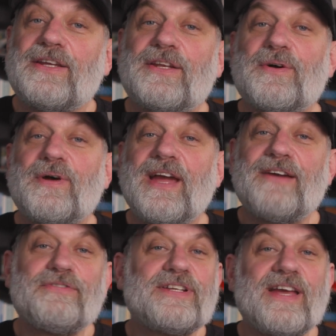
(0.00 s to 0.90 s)

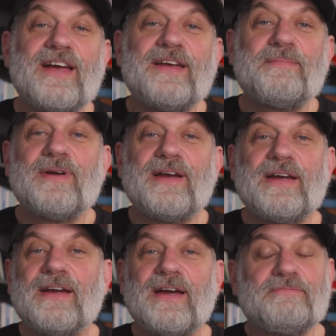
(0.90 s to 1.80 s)
Every time
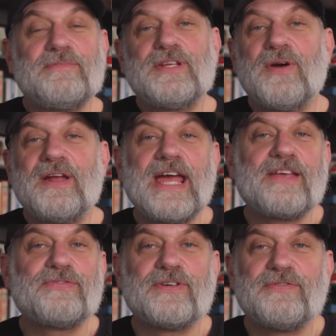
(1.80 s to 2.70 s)
I'd
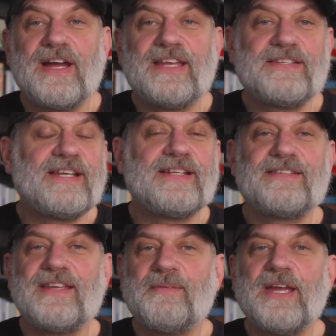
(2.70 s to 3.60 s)
ask for advice, I'd get the
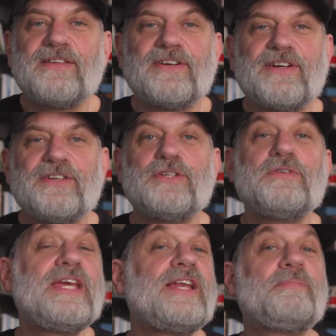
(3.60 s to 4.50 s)
same answer: you
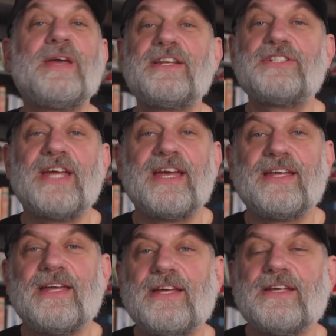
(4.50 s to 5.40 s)
need a pitch
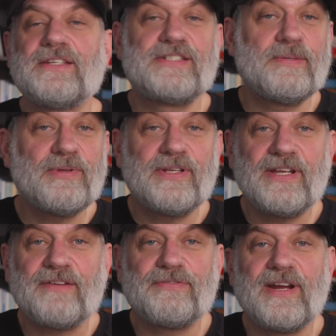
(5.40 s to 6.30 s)
deck. Simple
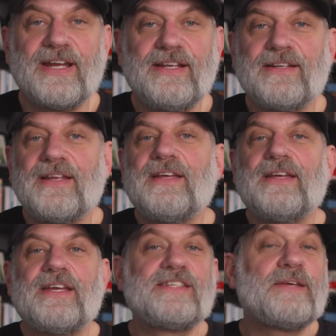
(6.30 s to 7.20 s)
enough, right?
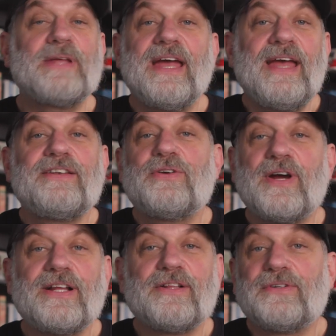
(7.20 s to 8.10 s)
Except I had no
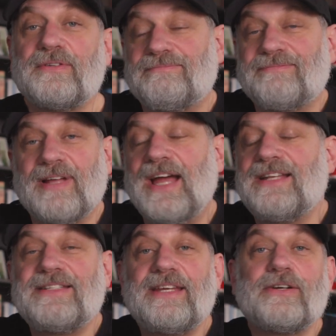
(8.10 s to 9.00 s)

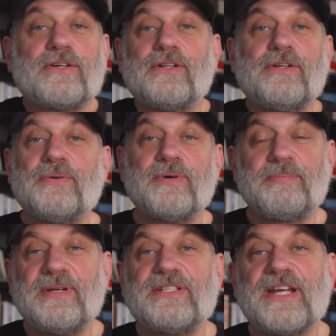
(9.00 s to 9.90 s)
idea or clue what
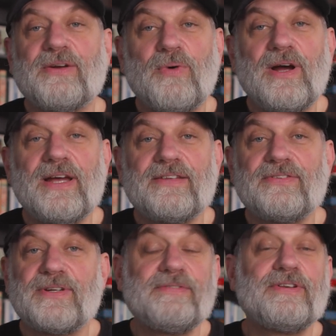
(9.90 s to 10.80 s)
a pitch deck
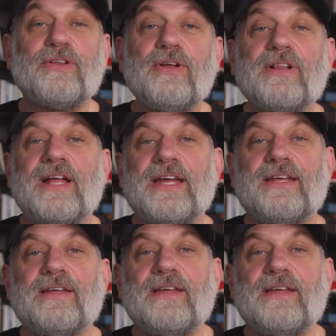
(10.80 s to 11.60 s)
was or even looked like.